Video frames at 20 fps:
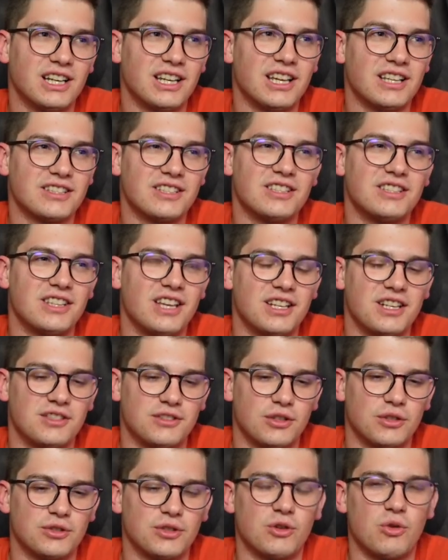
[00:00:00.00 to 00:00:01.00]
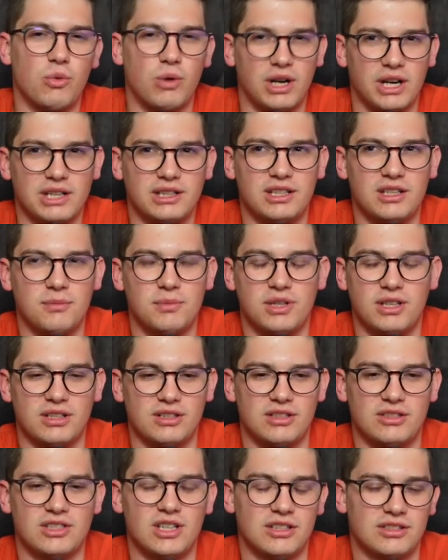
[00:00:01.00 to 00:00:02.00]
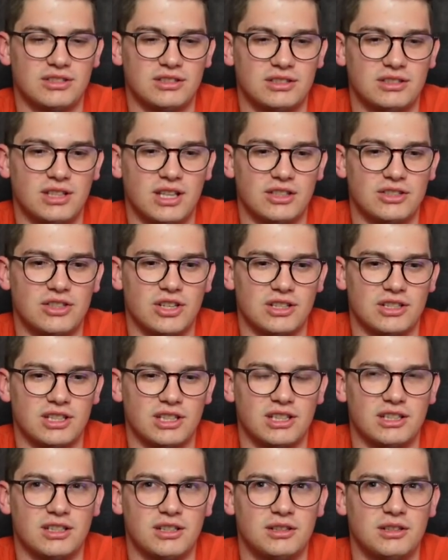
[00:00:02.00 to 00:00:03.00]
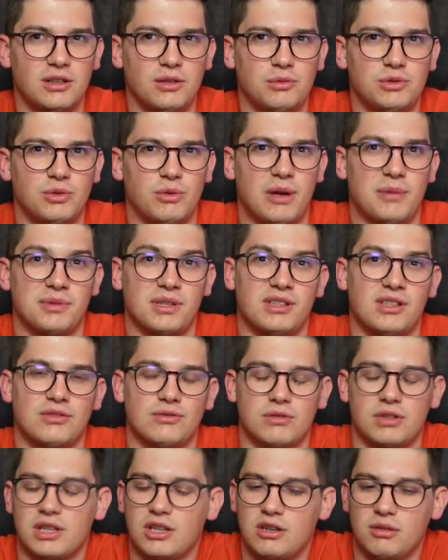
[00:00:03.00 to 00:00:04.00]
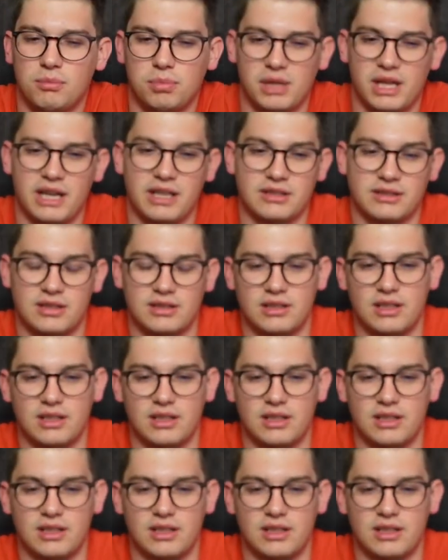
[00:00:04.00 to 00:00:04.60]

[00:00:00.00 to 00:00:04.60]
I guess in the end it's also quality, because it's just not just the website is really complex,